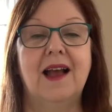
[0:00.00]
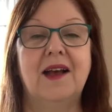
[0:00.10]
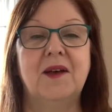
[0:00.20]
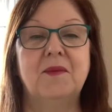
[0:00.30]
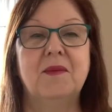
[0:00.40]

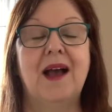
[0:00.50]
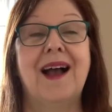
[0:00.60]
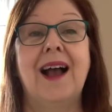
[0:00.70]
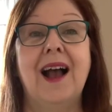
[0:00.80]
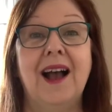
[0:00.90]
I
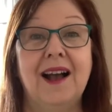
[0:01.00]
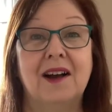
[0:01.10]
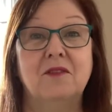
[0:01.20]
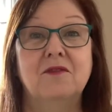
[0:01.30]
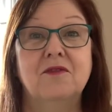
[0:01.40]

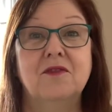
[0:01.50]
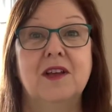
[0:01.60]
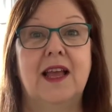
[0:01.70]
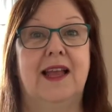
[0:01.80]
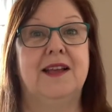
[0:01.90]
have
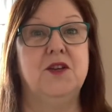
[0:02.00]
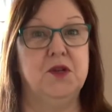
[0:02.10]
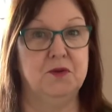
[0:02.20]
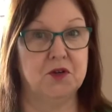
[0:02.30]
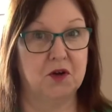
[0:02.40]
a
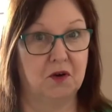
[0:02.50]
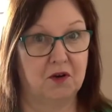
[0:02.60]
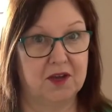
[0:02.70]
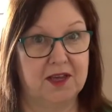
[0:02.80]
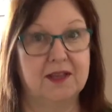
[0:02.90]
new
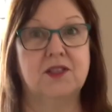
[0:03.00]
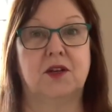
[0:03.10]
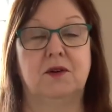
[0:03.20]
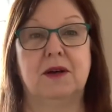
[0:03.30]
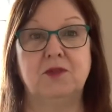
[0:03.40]
toy,
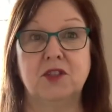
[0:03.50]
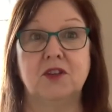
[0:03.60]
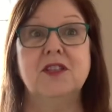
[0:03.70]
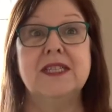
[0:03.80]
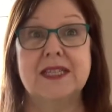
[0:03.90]
so I'm just
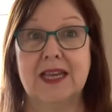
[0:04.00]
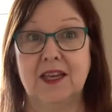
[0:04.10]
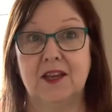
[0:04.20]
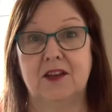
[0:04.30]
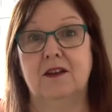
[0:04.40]
going to
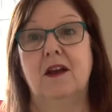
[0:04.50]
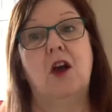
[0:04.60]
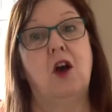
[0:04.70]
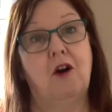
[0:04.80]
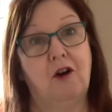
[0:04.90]
take you
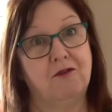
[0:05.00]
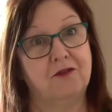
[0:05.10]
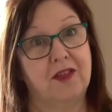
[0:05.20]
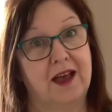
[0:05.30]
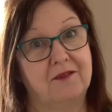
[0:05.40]

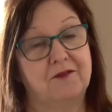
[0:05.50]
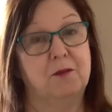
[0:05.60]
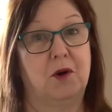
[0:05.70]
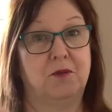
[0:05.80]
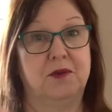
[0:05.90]
over there for a
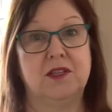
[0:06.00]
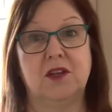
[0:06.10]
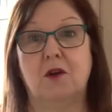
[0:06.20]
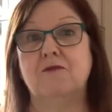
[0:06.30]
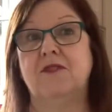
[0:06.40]
moment.
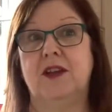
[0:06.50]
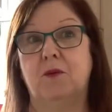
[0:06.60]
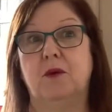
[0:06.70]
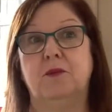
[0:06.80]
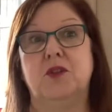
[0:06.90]
Hopefully it
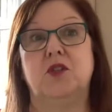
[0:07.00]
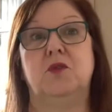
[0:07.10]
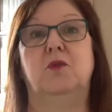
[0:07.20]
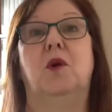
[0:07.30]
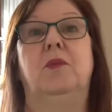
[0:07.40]
won't be
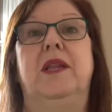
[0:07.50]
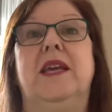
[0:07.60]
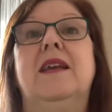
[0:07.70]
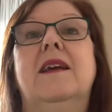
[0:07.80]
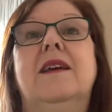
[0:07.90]
too
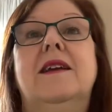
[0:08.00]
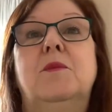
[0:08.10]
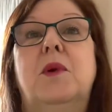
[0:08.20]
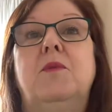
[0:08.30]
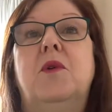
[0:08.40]
wobbly,
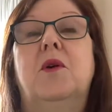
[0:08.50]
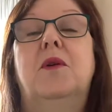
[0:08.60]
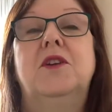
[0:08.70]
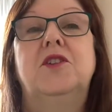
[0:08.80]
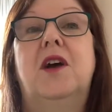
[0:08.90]
but I'm not
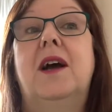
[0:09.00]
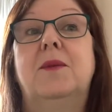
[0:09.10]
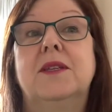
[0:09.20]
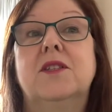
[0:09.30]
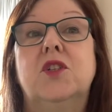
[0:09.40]
quite sure
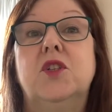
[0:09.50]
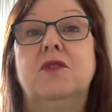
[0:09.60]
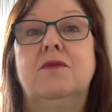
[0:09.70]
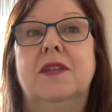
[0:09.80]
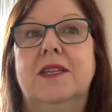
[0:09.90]
how else to
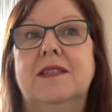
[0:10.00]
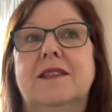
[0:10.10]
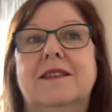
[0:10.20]
do this.